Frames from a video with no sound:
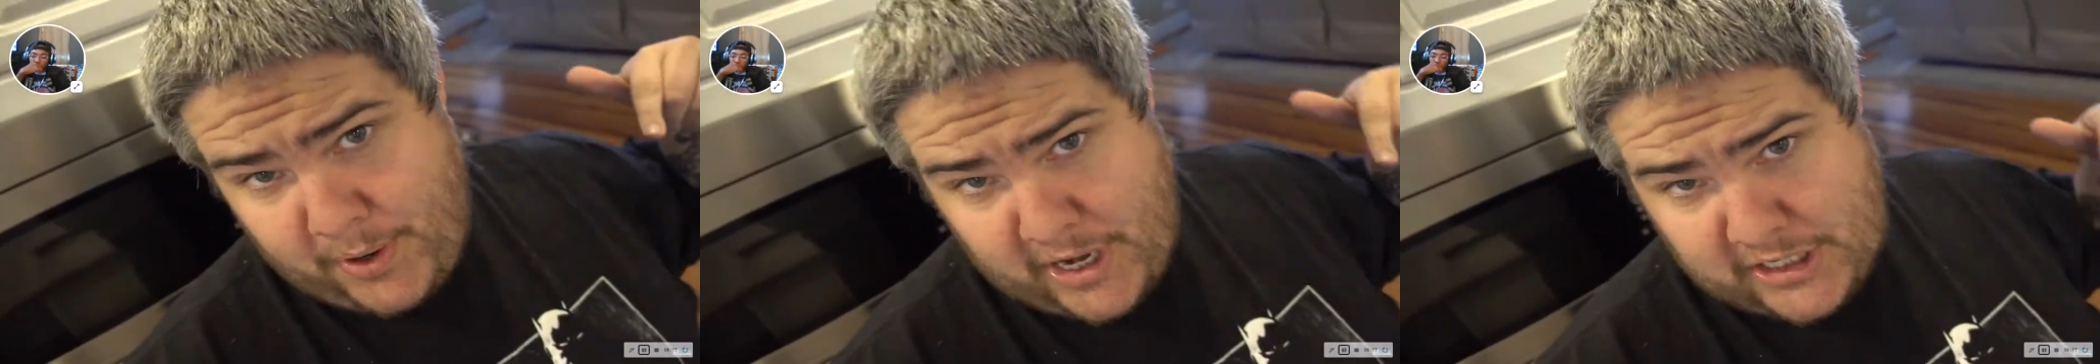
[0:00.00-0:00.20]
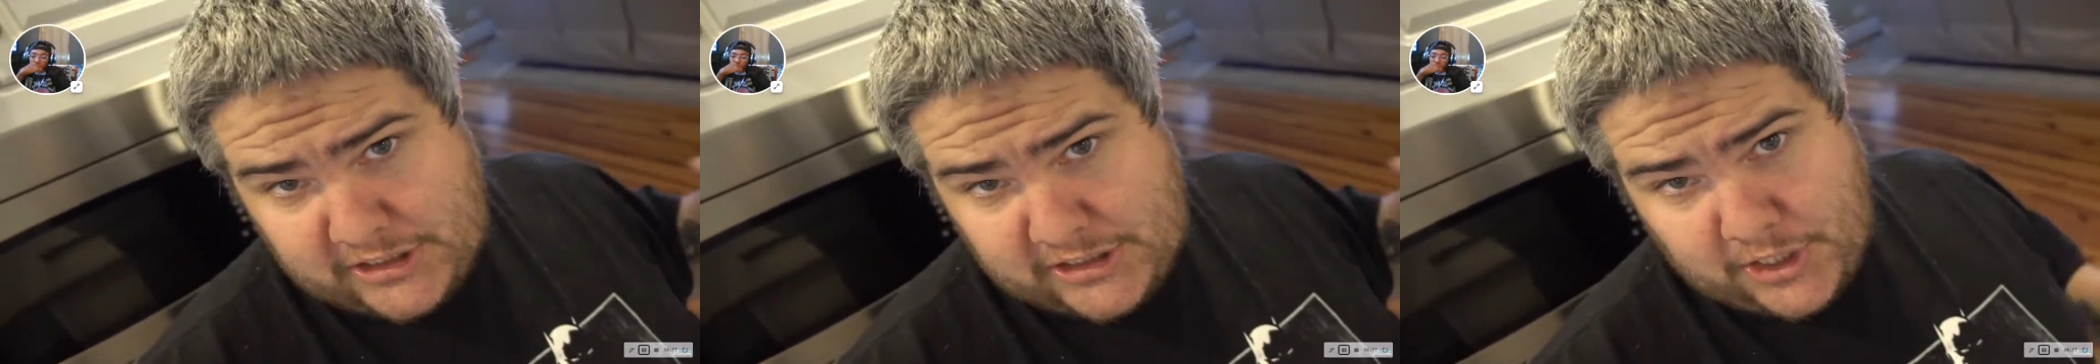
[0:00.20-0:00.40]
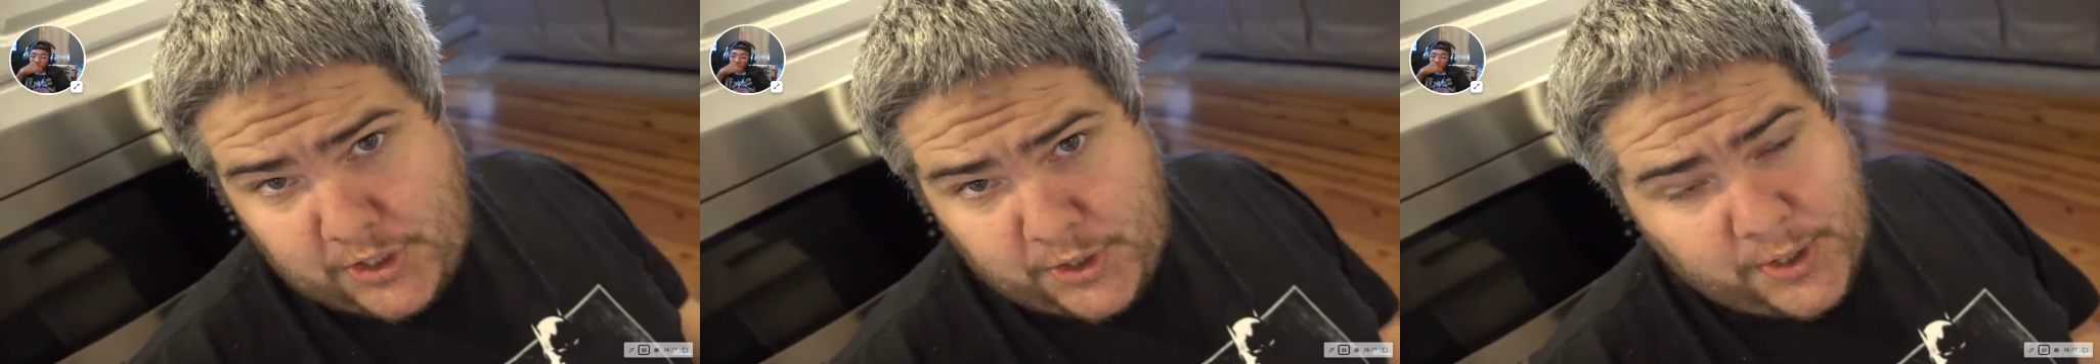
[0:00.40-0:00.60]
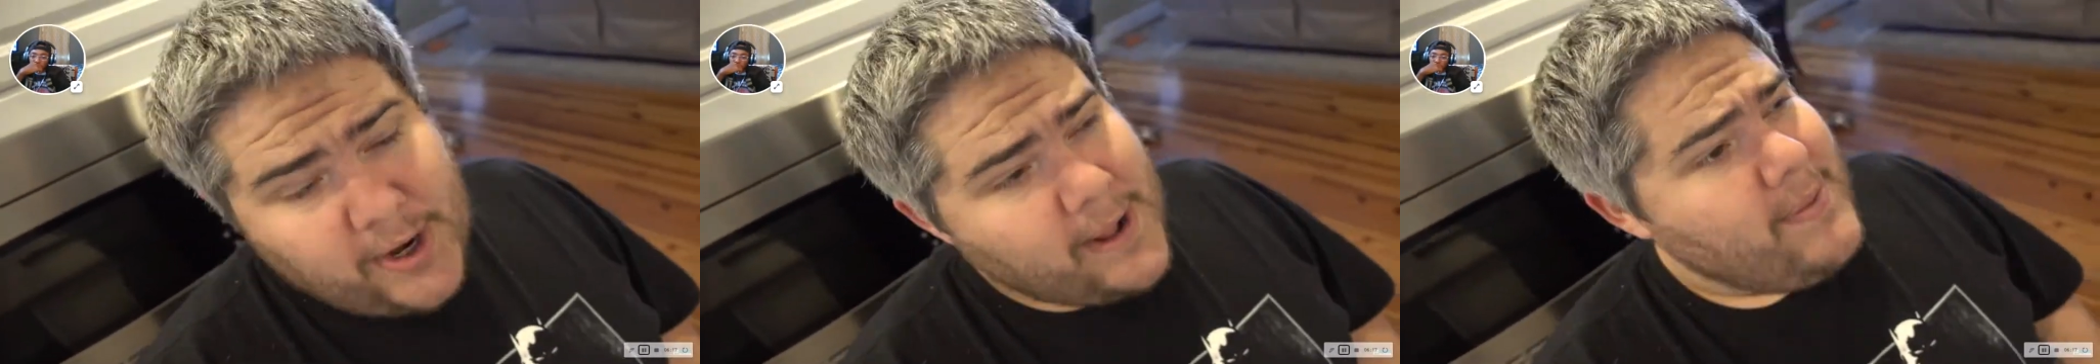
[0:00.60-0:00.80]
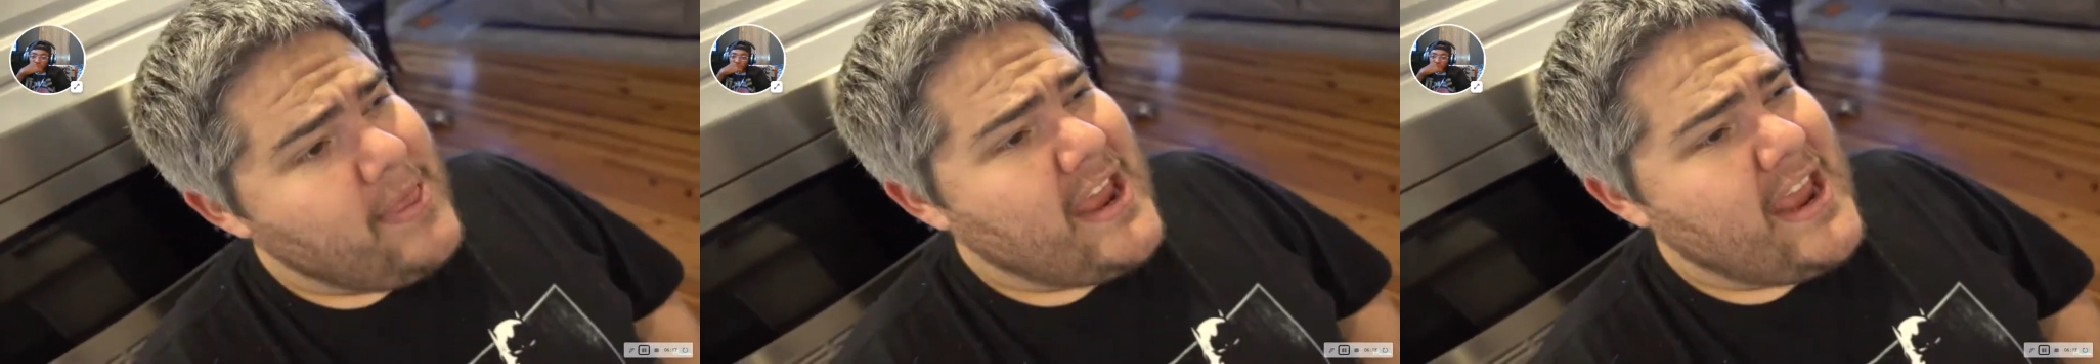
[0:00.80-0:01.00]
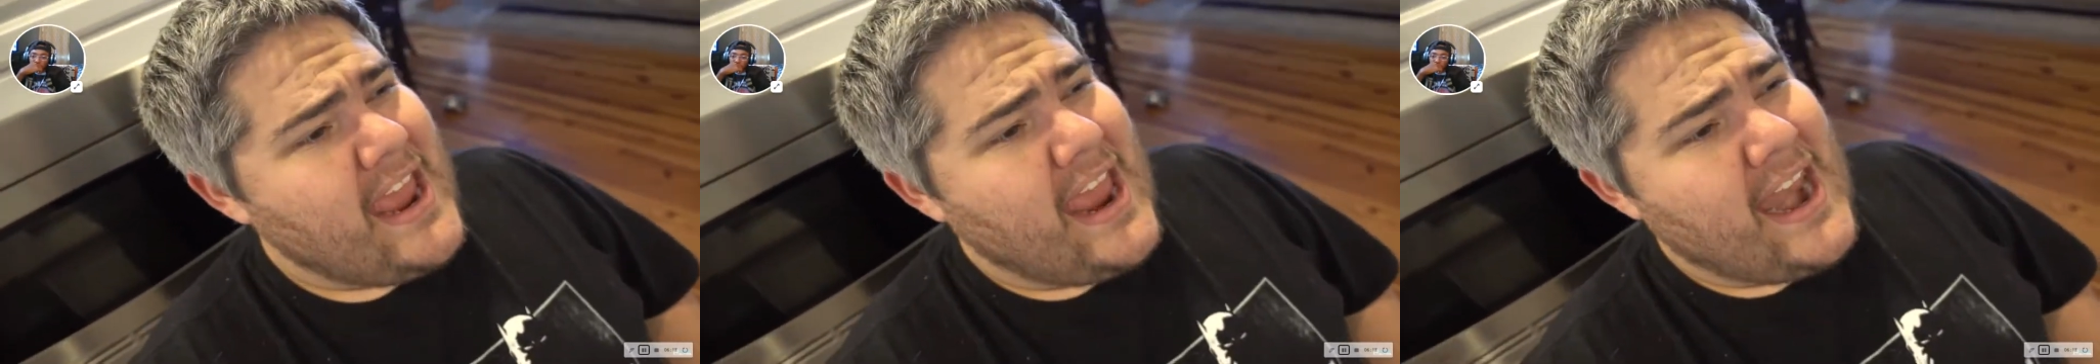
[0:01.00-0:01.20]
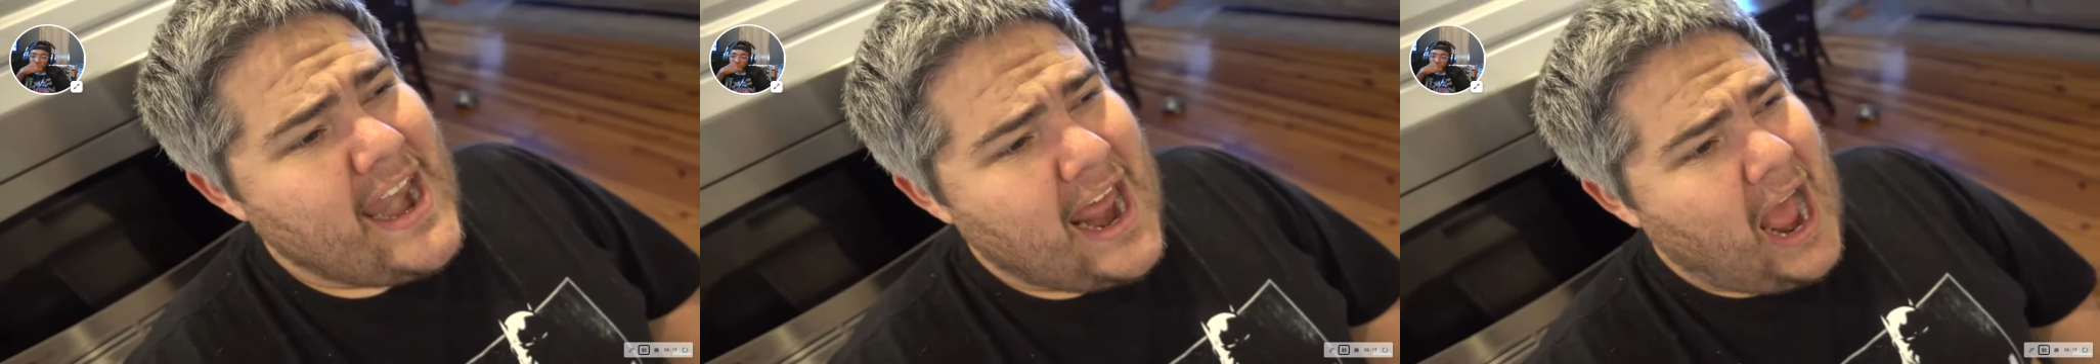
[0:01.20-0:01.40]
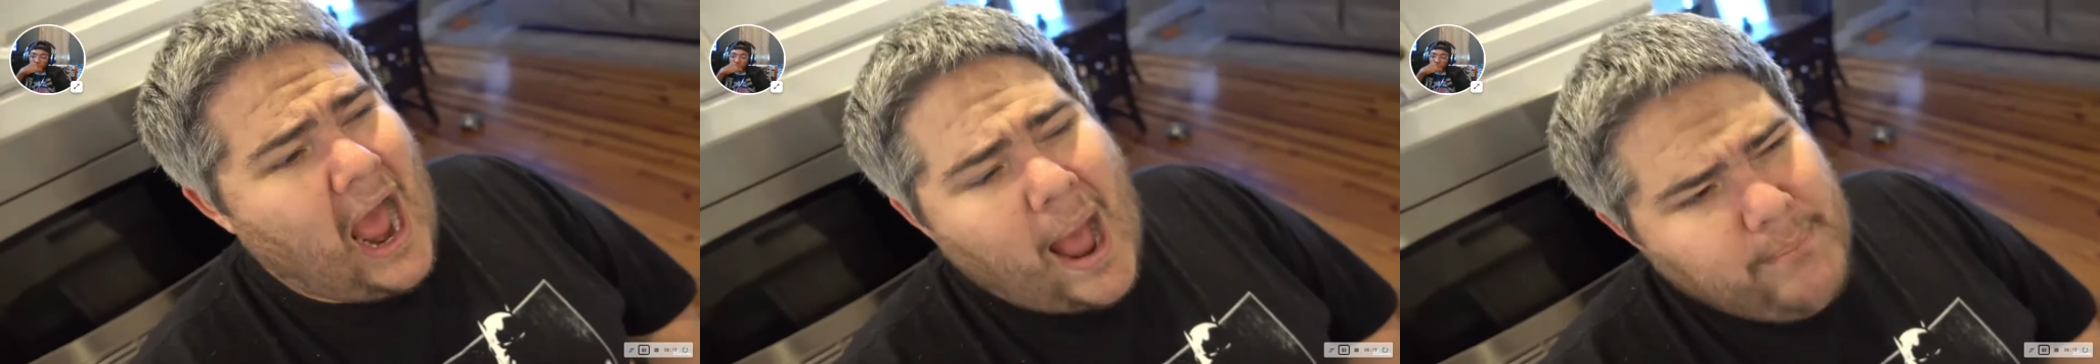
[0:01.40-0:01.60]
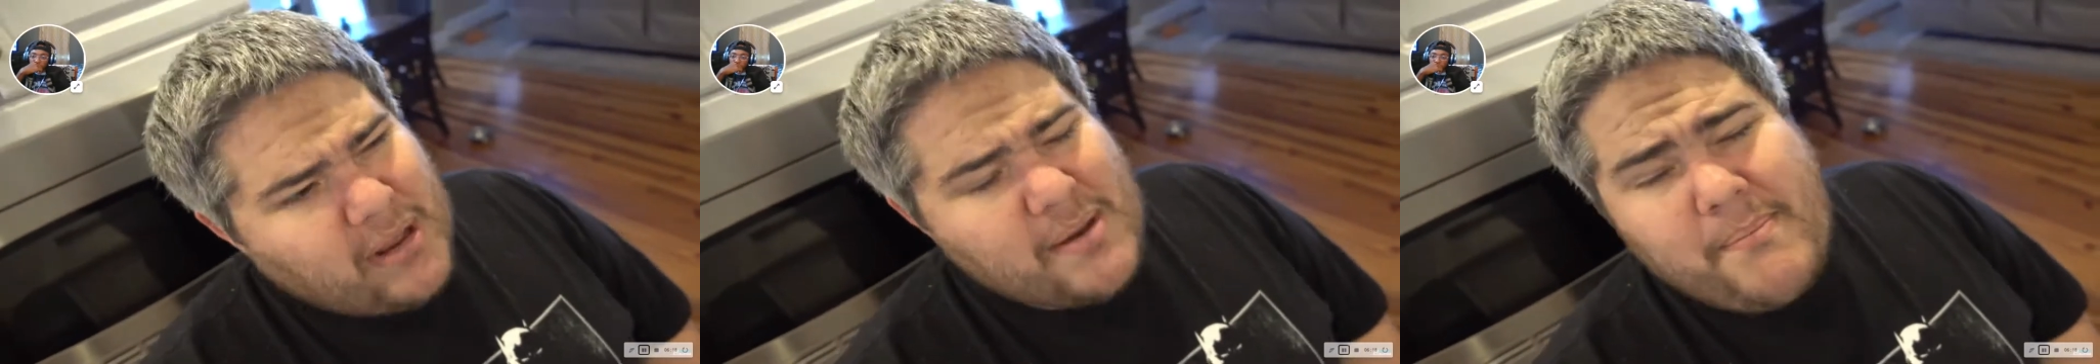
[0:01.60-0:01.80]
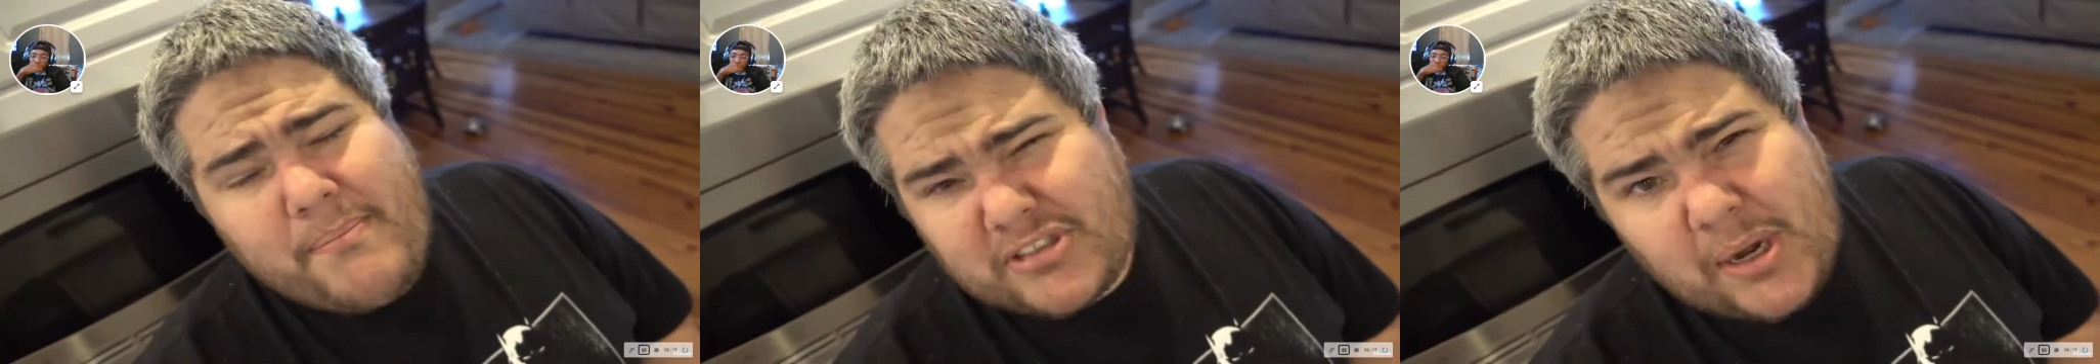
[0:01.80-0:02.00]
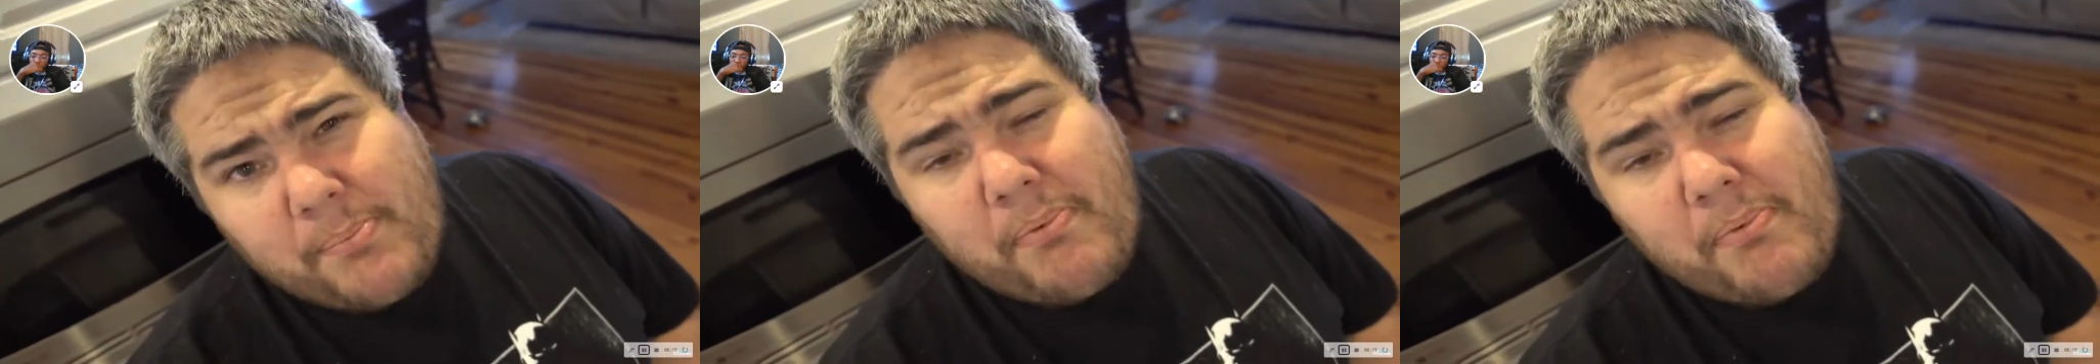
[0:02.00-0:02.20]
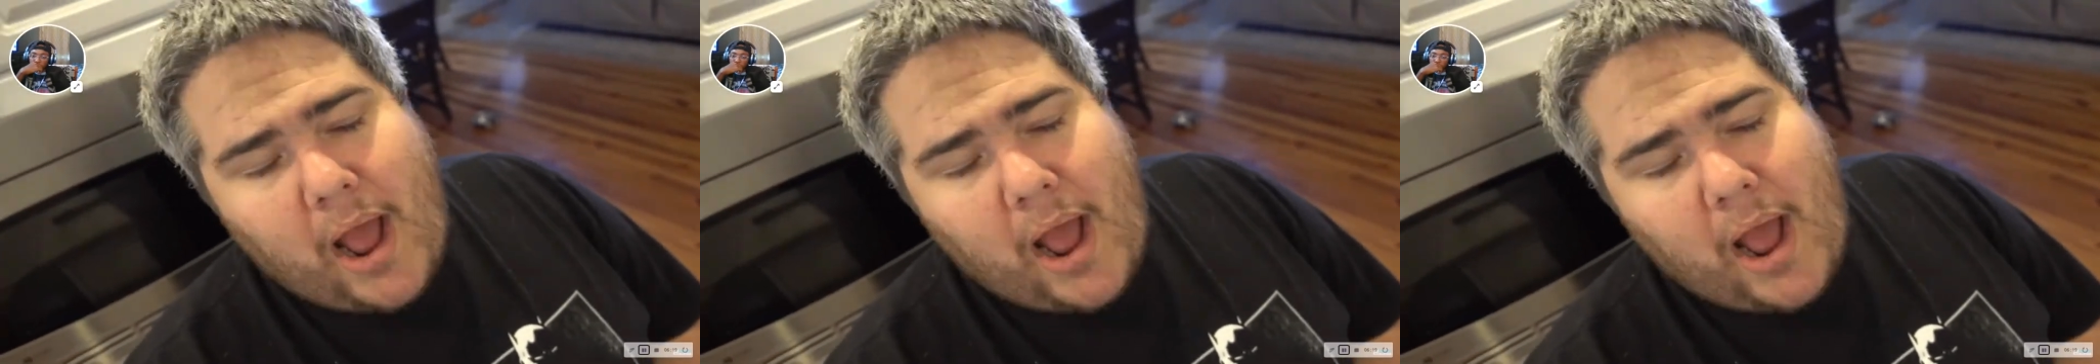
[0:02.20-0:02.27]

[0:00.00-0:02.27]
pretty soon, and I'm gonna.